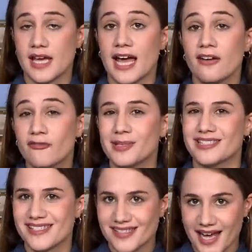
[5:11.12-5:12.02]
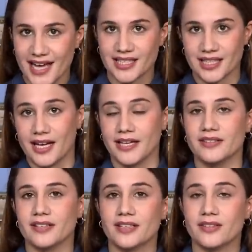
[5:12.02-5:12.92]
have been
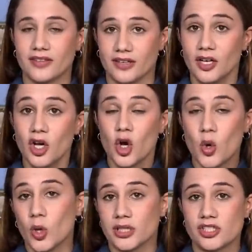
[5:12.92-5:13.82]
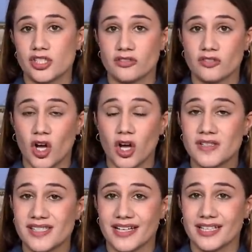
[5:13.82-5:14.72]
sidelined in the coalition
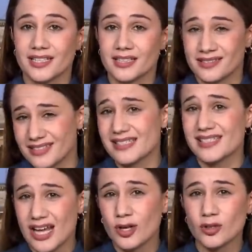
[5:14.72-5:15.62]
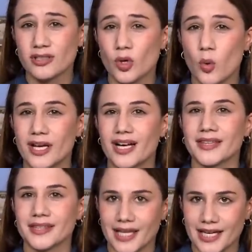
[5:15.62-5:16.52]
talks, and it is now looking quite
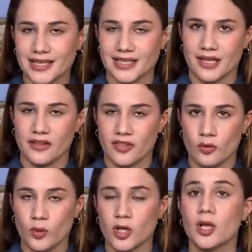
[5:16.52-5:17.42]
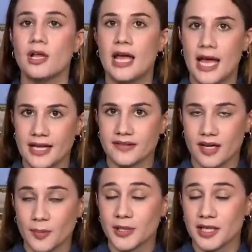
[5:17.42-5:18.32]
unlikely that they will
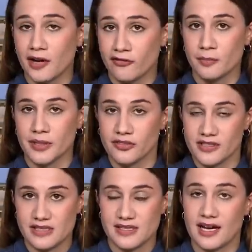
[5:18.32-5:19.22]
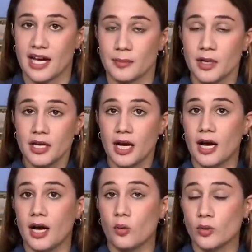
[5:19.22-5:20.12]
end up in government this time.
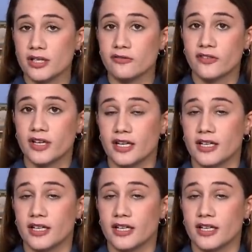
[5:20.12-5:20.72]
We've,